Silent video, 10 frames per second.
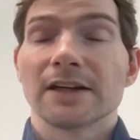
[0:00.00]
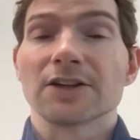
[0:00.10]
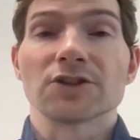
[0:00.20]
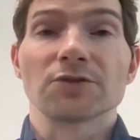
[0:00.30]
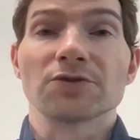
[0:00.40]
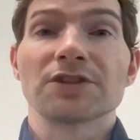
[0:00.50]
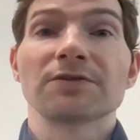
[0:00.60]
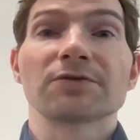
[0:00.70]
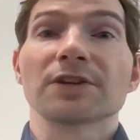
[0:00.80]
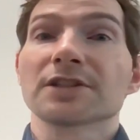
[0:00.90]
And so you see,
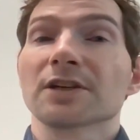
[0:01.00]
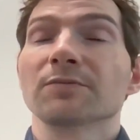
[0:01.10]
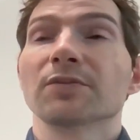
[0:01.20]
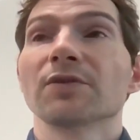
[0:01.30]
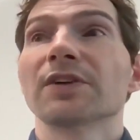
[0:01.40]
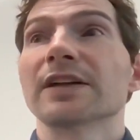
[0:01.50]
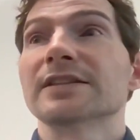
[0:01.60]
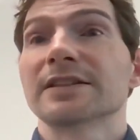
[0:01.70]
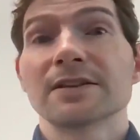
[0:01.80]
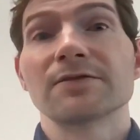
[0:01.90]
for example, that
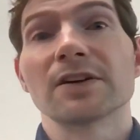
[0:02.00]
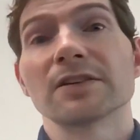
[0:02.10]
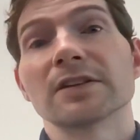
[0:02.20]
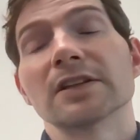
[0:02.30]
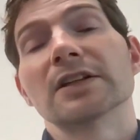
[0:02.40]
silver